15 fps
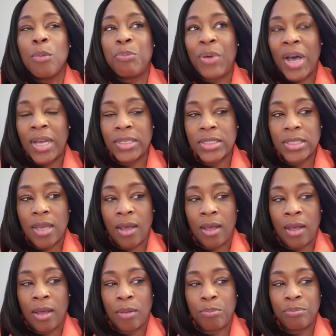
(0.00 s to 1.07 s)
But
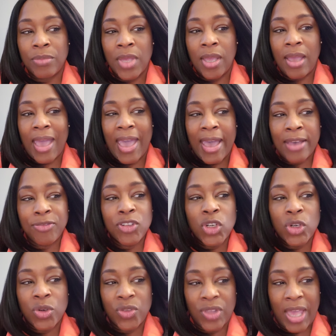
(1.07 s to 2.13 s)

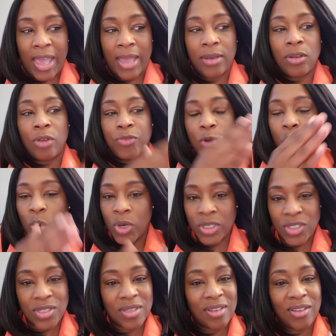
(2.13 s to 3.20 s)
after that, of
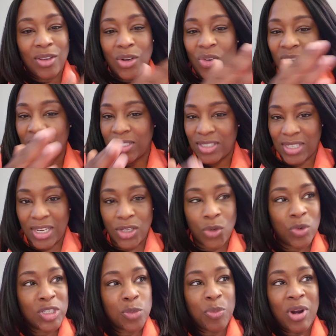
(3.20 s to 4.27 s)
course, you know, a
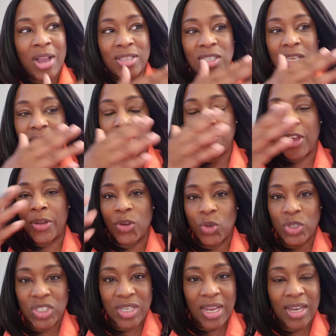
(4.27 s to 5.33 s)
continuous process of
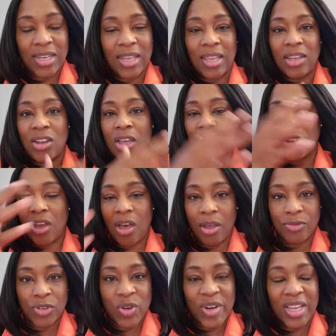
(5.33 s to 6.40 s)
understanding and
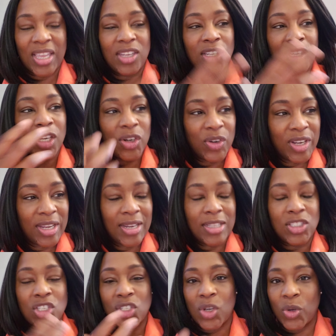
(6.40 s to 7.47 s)
uncovering and learning
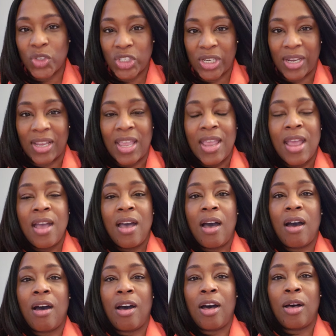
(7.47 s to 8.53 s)
and searching.
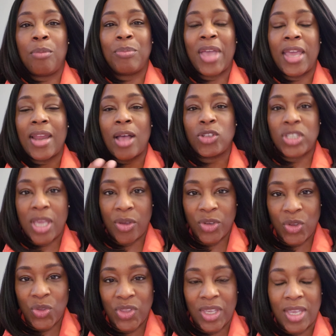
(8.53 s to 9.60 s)
And I'll tell
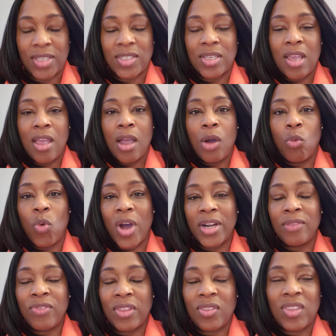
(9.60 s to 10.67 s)
you this, one
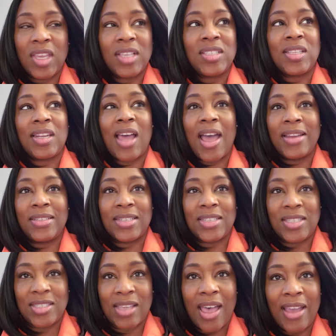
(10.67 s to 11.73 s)
of the things that I
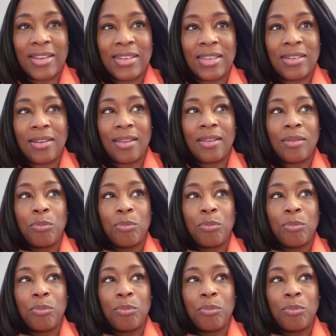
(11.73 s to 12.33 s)
decided,